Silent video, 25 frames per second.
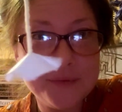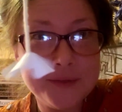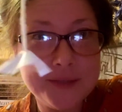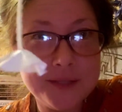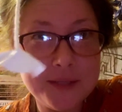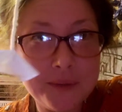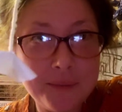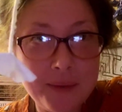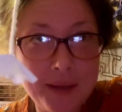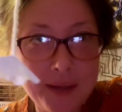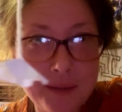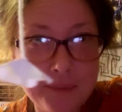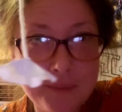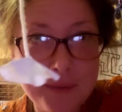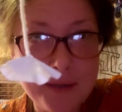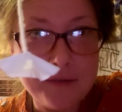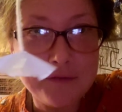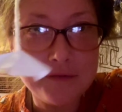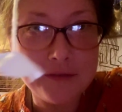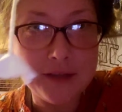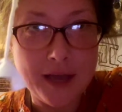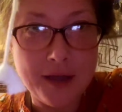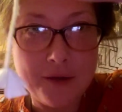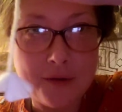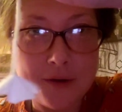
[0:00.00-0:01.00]
to make my
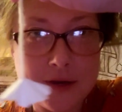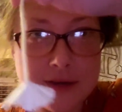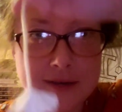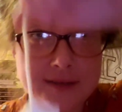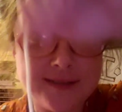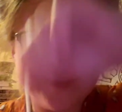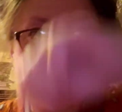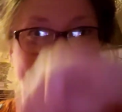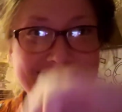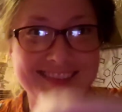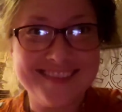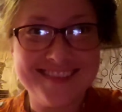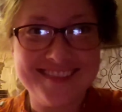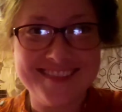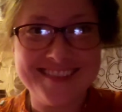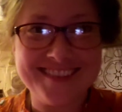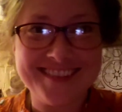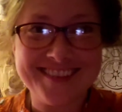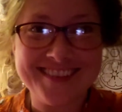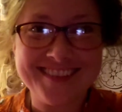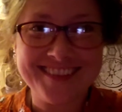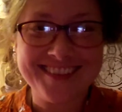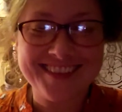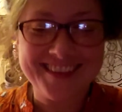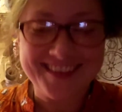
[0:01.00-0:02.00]
flowers,
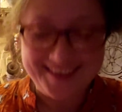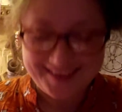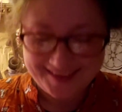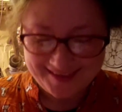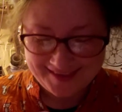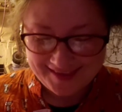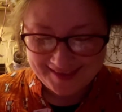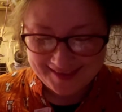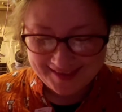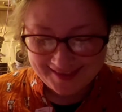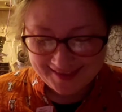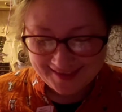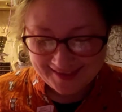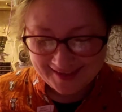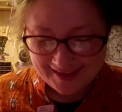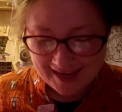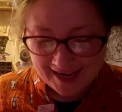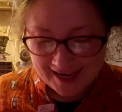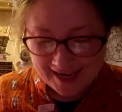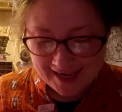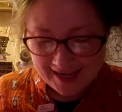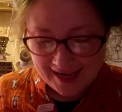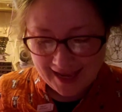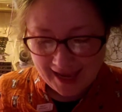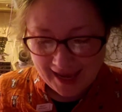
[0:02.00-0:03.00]

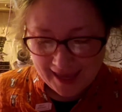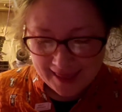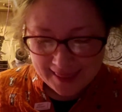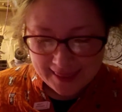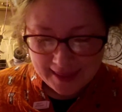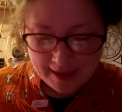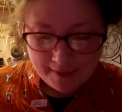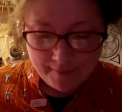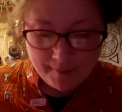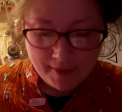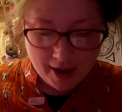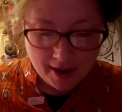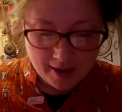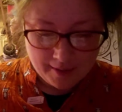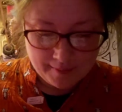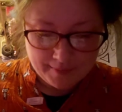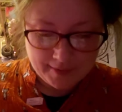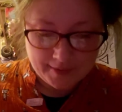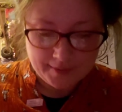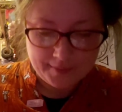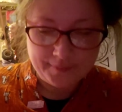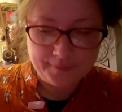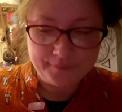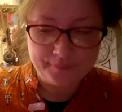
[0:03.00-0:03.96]
I can hang them up.